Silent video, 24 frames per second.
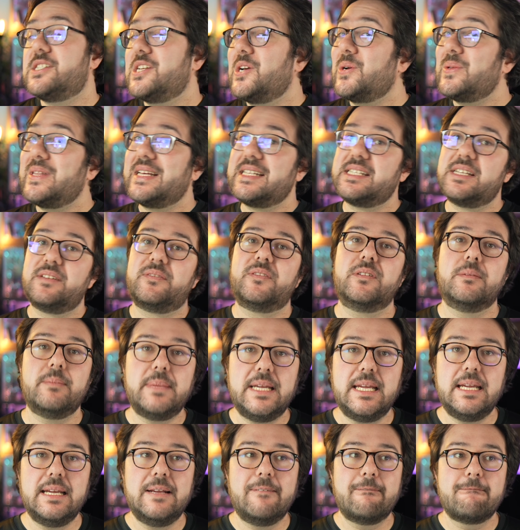So that's it for
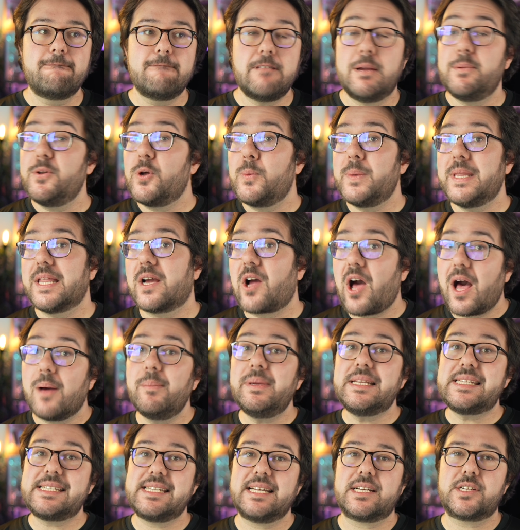me. Let me know in the
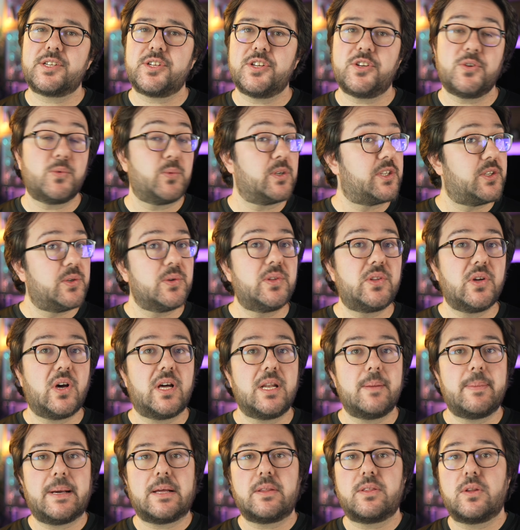comments section what you
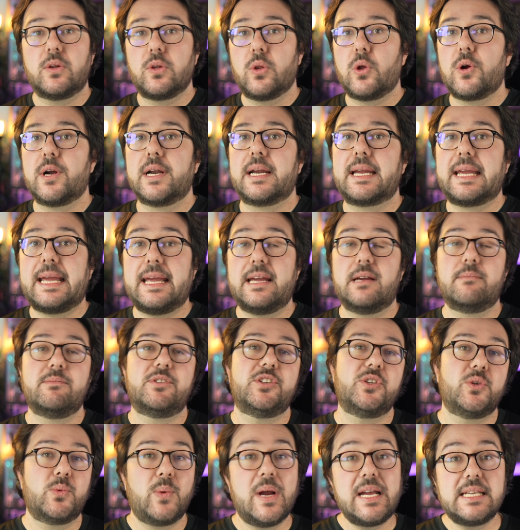thought about the Lark
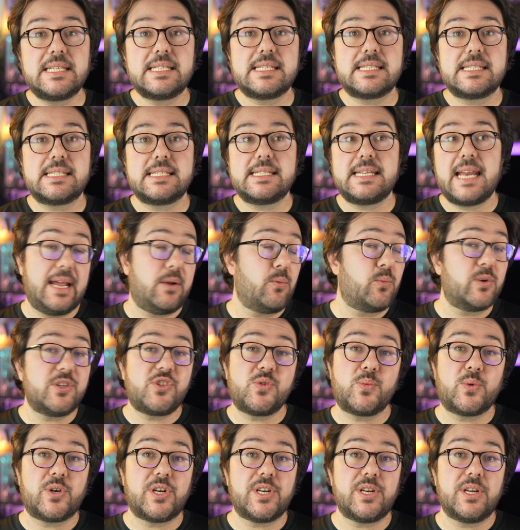M2S and
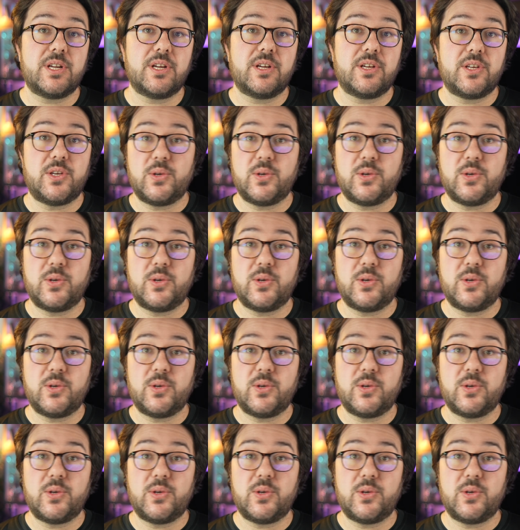which one